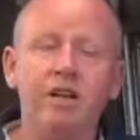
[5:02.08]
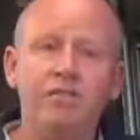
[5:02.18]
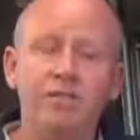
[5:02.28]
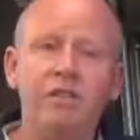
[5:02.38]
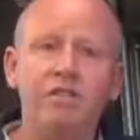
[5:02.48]

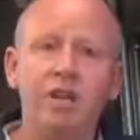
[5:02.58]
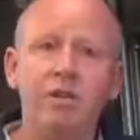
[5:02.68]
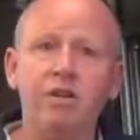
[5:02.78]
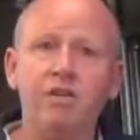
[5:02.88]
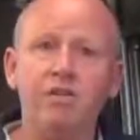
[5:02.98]
As far as
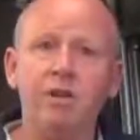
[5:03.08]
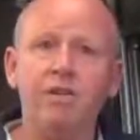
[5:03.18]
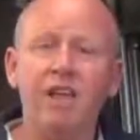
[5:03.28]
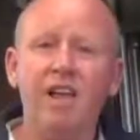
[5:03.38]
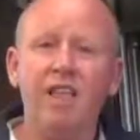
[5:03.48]
they're
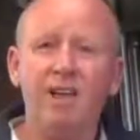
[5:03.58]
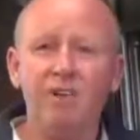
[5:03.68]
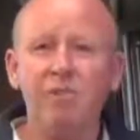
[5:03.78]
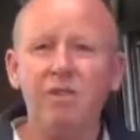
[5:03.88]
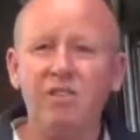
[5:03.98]
concerned,
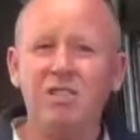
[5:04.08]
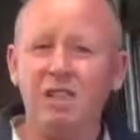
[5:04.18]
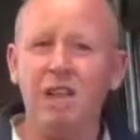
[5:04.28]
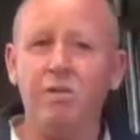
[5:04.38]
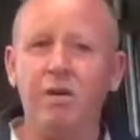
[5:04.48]
they almost
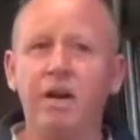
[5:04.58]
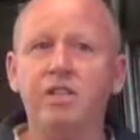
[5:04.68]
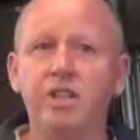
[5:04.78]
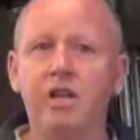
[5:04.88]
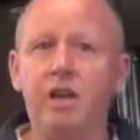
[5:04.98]
think we're
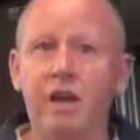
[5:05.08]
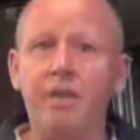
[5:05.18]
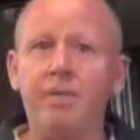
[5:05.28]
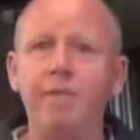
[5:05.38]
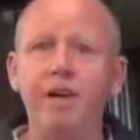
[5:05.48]
actually
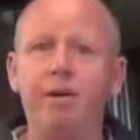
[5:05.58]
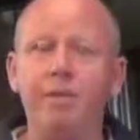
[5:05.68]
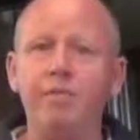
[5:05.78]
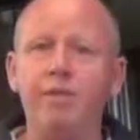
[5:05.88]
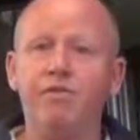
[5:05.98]
keeping the
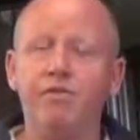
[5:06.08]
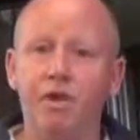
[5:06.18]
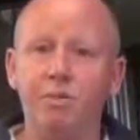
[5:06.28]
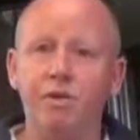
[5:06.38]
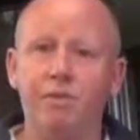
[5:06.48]
equipment
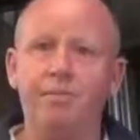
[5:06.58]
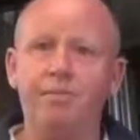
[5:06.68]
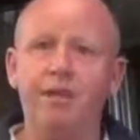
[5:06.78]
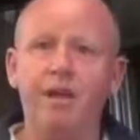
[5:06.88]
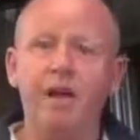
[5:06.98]
from them.
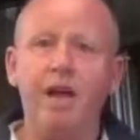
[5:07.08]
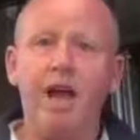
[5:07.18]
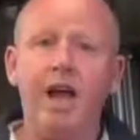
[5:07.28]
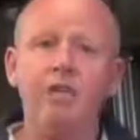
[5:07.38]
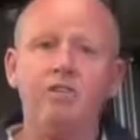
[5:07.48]

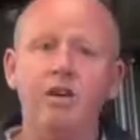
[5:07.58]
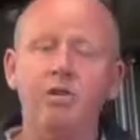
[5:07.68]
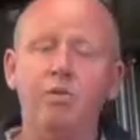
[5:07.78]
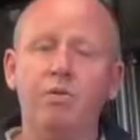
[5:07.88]
And so,